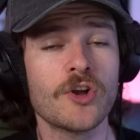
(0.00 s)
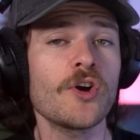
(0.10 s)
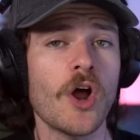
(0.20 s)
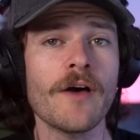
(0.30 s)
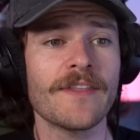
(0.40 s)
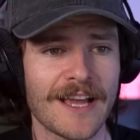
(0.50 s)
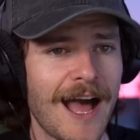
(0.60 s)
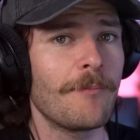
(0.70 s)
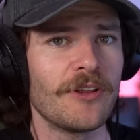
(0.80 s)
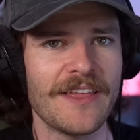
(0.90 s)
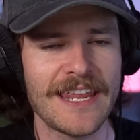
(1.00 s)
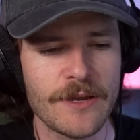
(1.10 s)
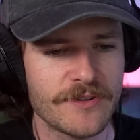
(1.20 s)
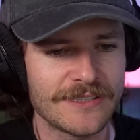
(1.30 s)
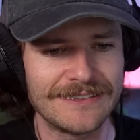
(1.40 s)
Good on the couple that he
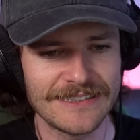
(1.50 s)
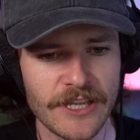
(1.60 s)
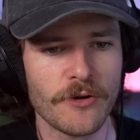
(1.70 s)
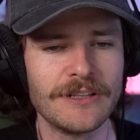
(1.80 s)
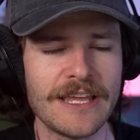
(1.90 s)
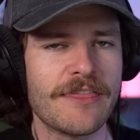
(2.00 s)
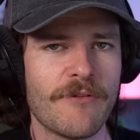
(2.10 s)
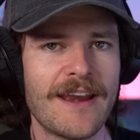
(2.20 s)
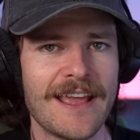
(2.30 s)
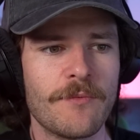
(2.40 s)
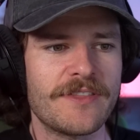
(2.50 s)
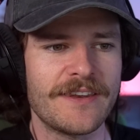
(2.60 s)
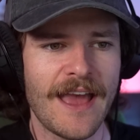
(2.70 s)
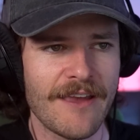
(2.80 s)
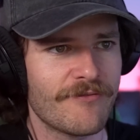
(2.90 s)
was literally threatening with a
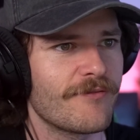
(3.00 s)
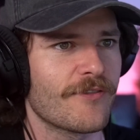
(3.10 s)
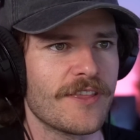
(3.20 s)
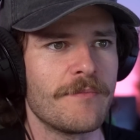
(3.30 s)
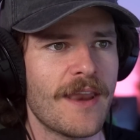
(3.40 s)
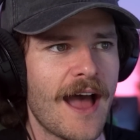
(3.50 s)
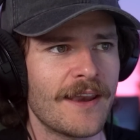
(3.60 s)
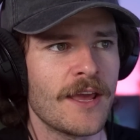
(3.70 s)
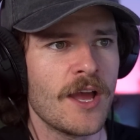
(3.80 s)
knife for them not